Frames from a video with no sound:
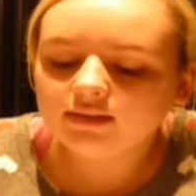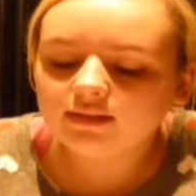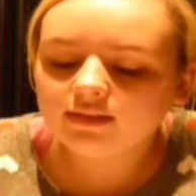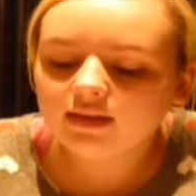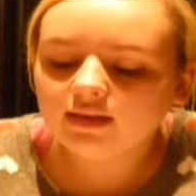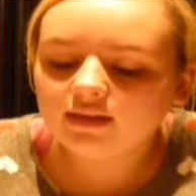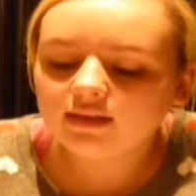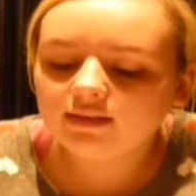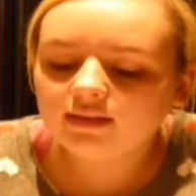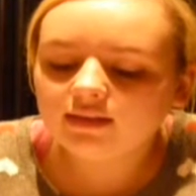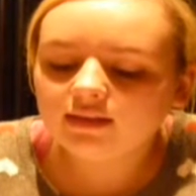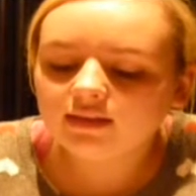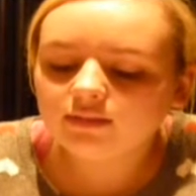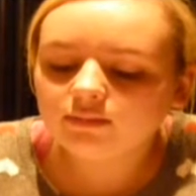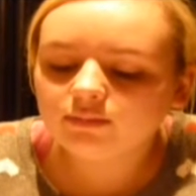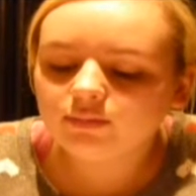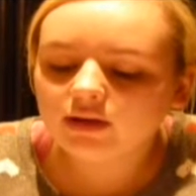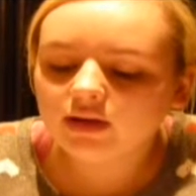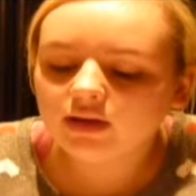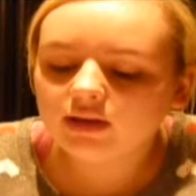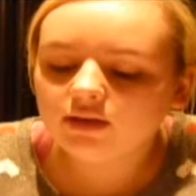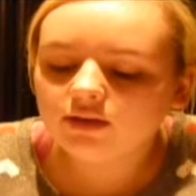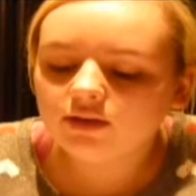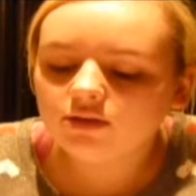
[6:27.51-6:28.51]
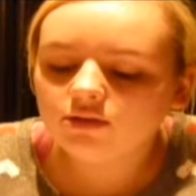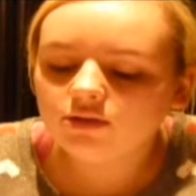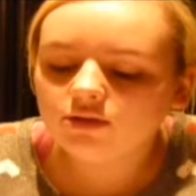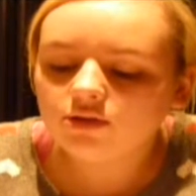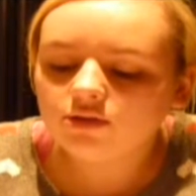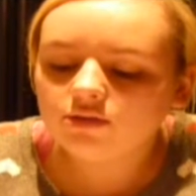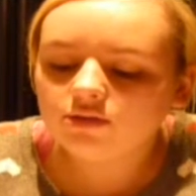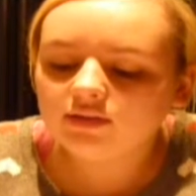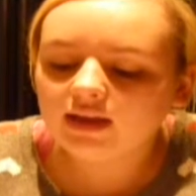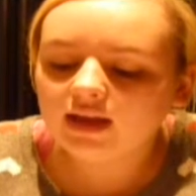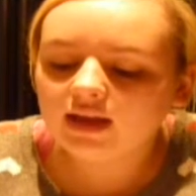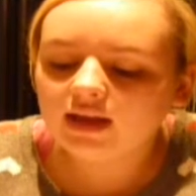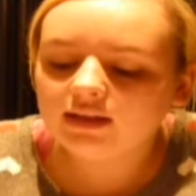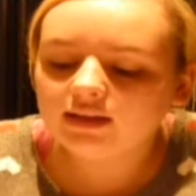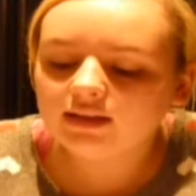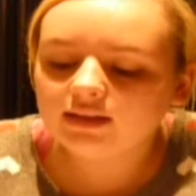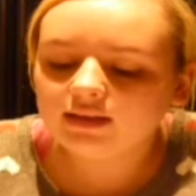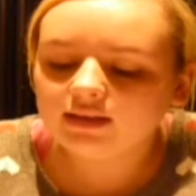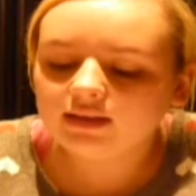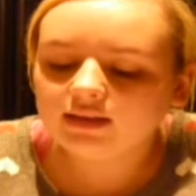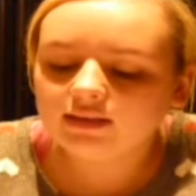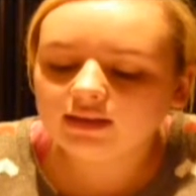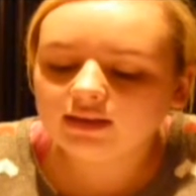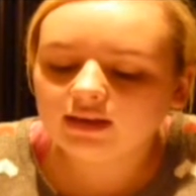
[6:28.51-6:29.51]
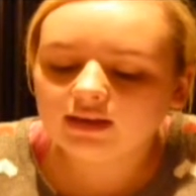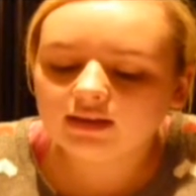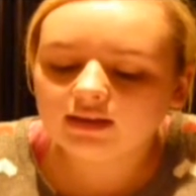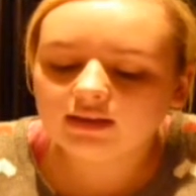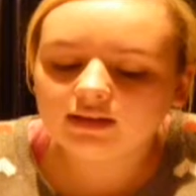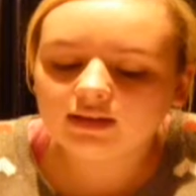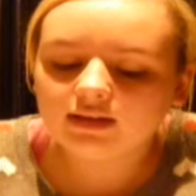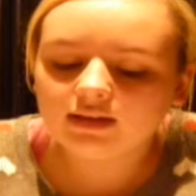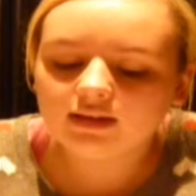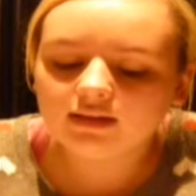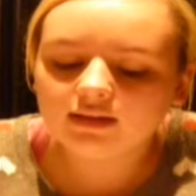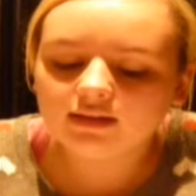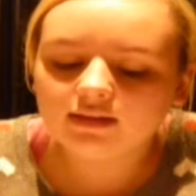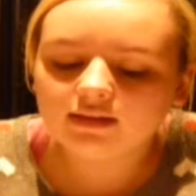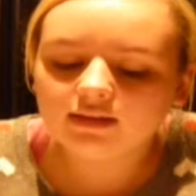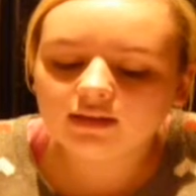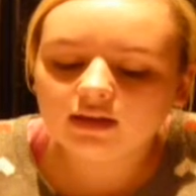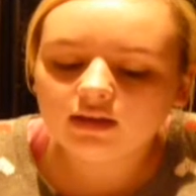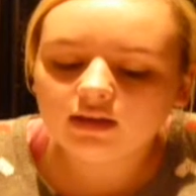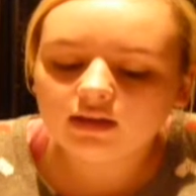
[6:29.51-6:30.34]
This is where you use editing techniques